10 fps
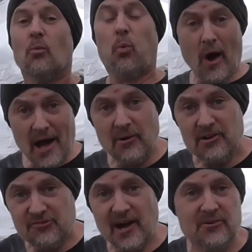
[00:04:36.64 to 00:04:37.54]
Wow,
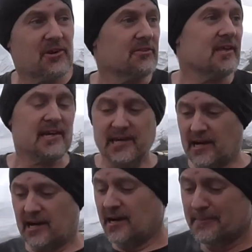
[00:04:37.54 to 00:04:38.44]
it failed on the
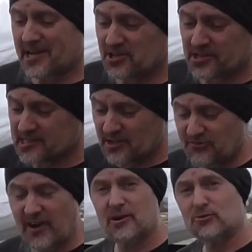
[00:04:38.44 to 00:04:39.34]
emissions. It
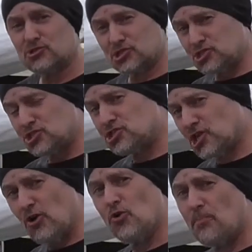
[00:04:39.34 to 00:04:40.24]
failed
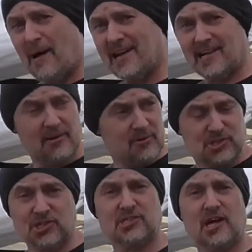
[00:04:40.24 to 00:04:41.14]
so badly. It was
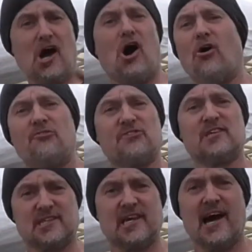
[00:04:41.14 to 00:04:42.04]
just like off the
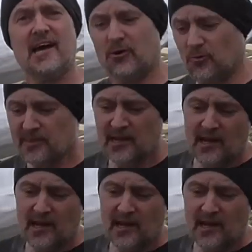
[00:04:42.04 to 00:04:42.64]
scale.